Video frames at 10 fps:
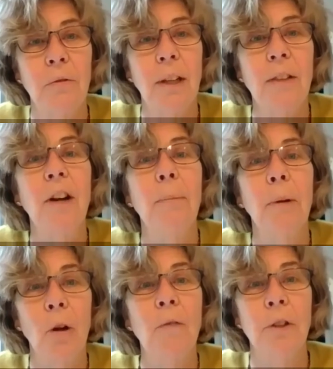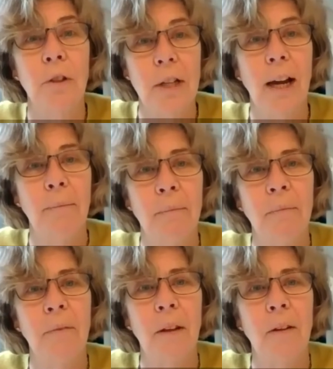given up a lot of your time
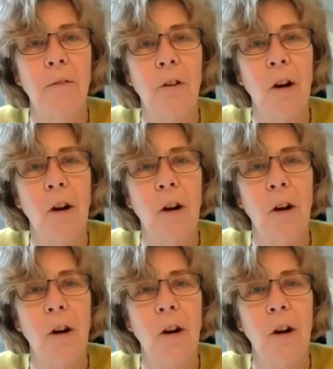for